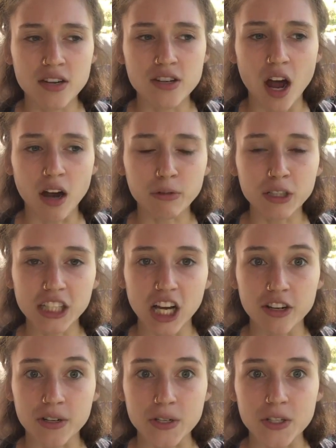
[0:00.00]
not really
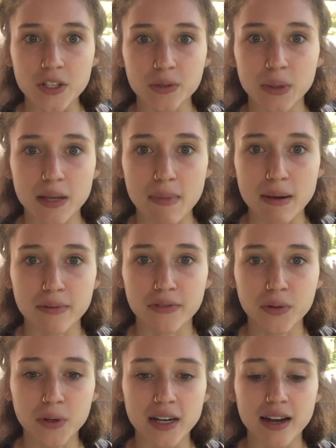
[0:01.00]
understood what it meant
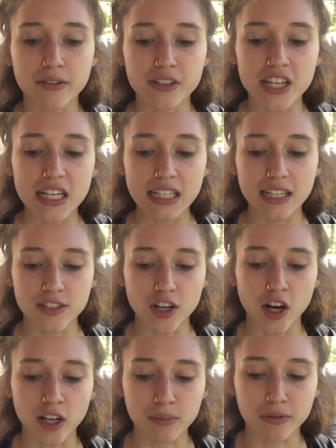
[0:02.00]
before and never taken it to
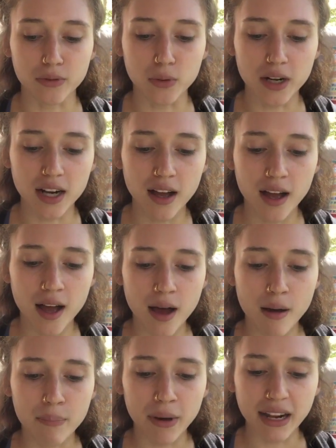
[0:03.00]
heart before.
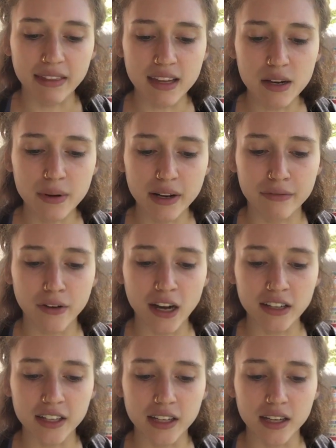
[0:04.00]
But I think when I
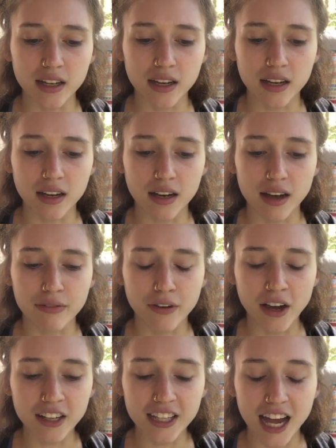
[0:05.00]
finally
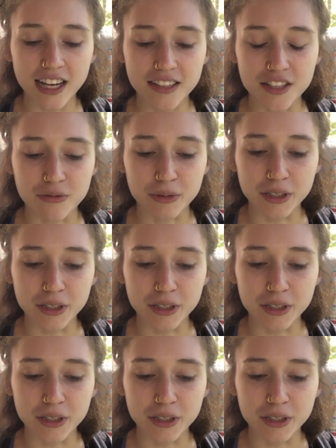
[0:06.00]
had this